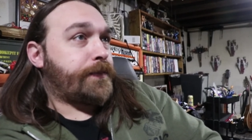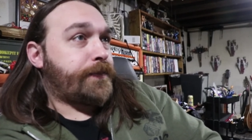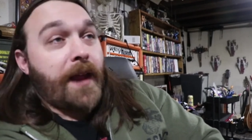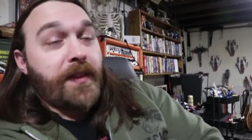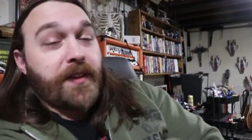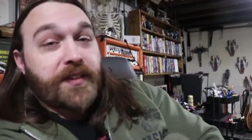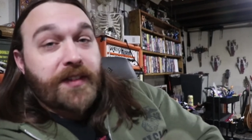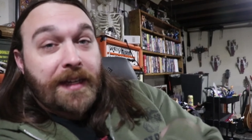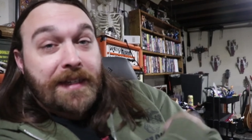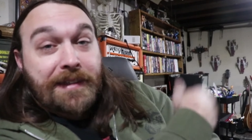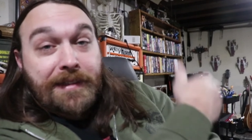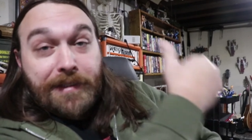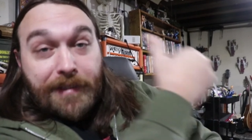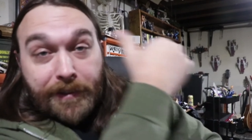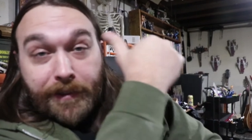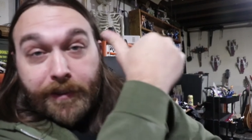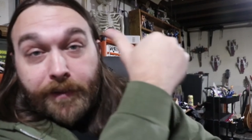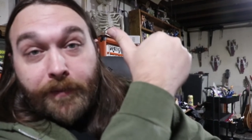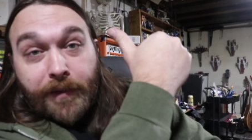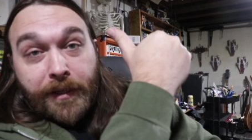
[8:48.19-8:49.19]
I had this
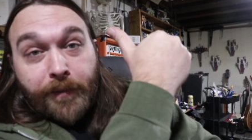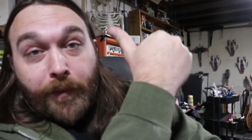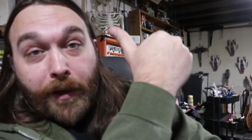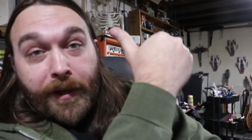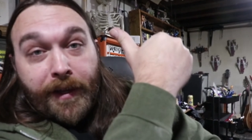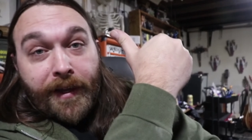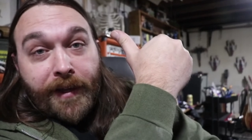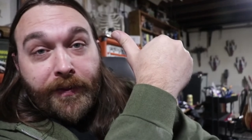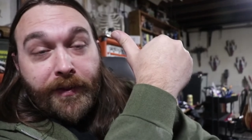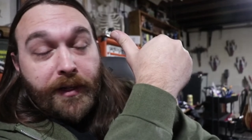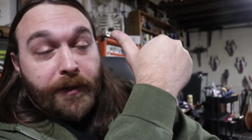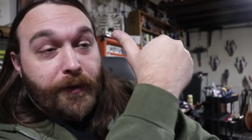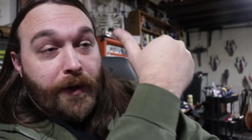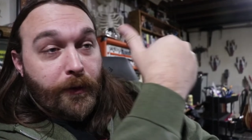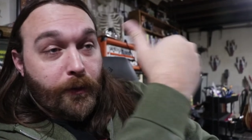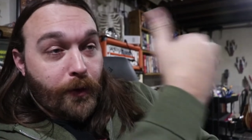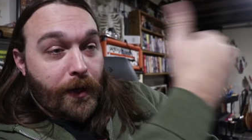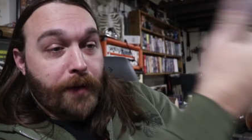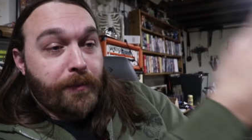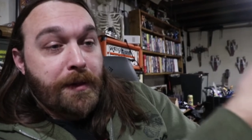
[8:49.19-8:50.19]
idea in my head that if I
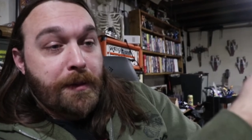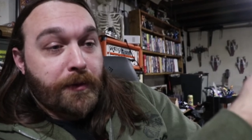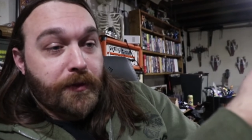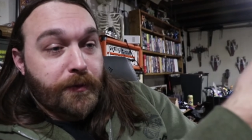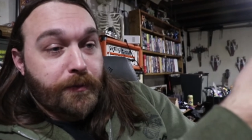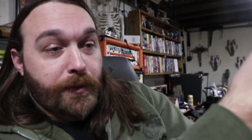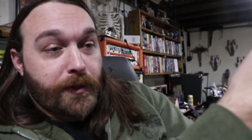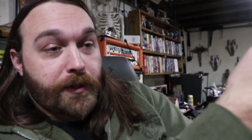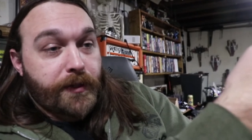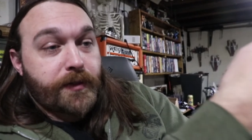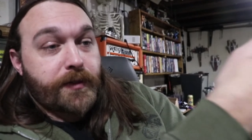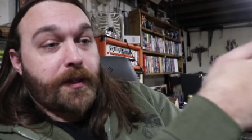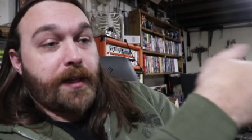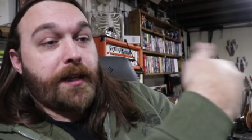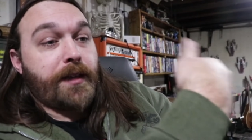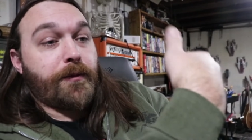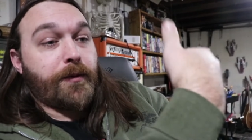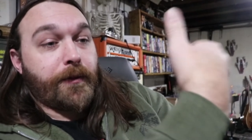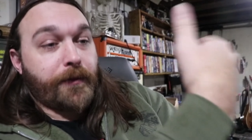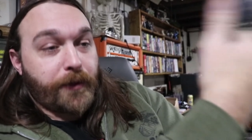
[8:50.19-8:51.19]
read people's books
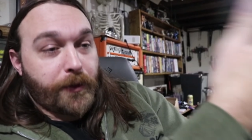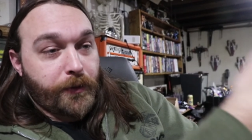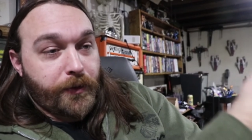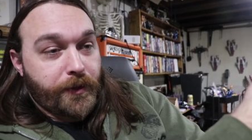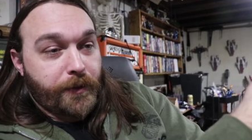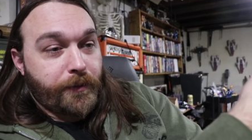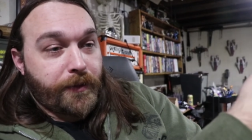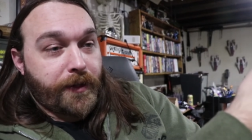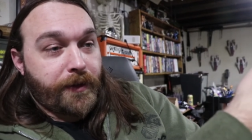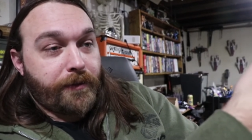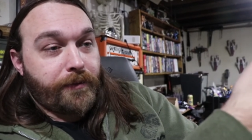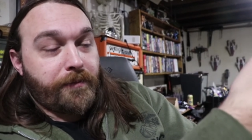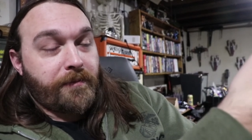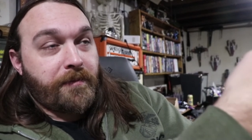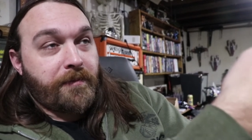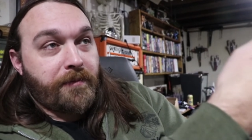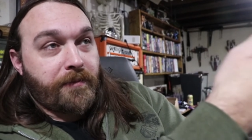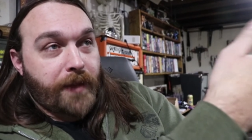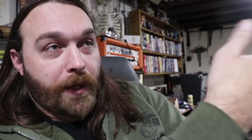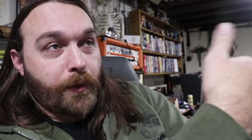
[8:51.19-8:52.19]
and reviewed them, that
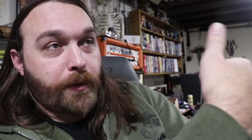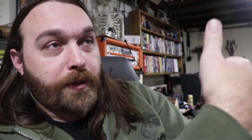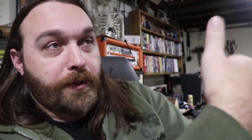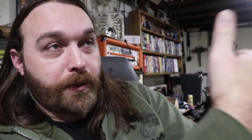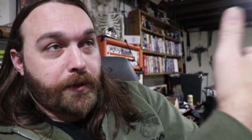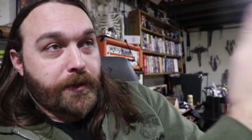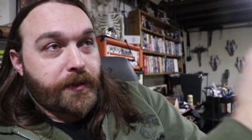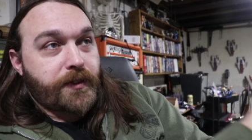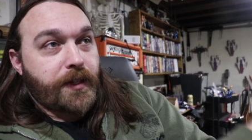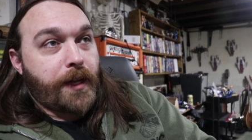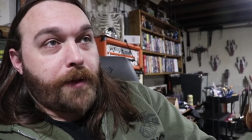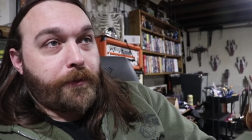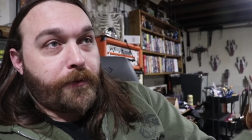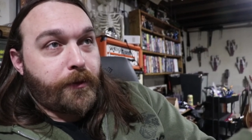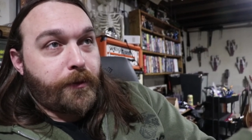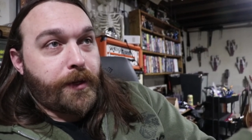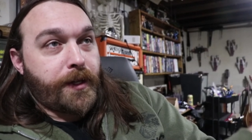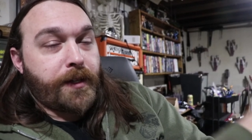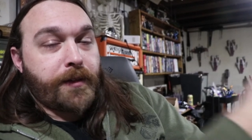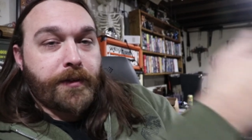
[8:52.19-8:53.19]
they would do the same for
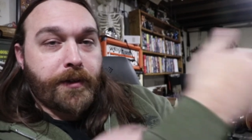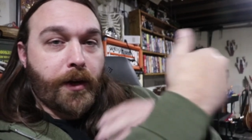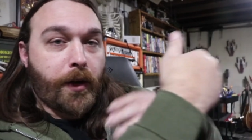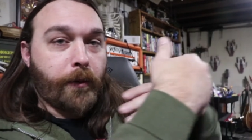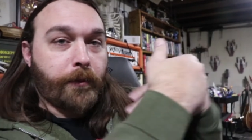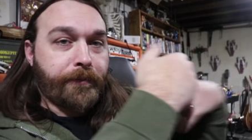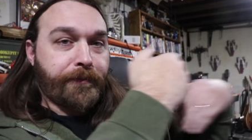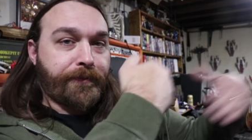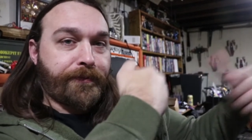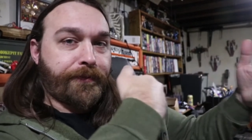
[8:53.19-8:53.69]
me, you know,